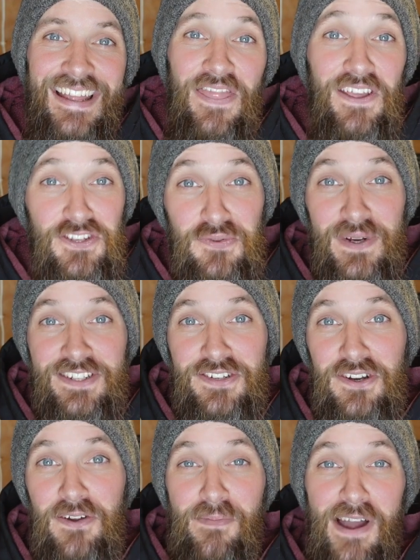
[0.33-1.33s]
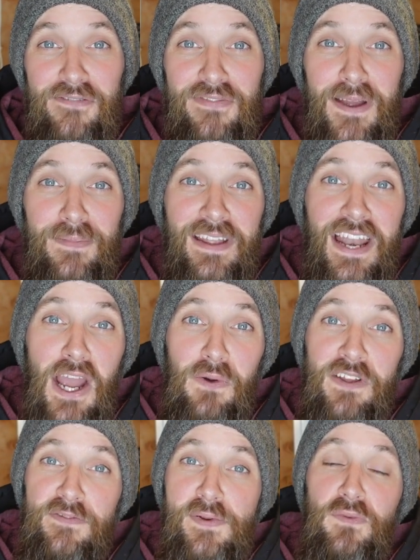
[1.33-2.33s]
This winter, my family and I,
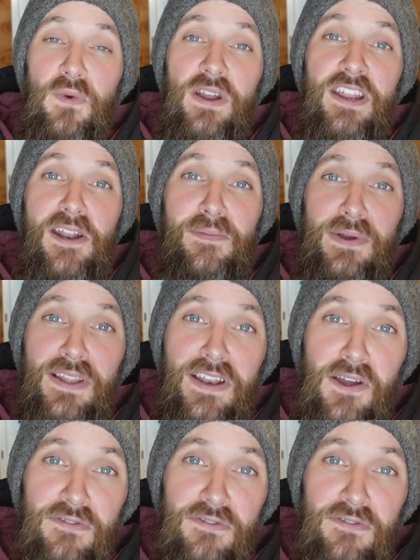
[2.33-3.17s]
we've been working on building our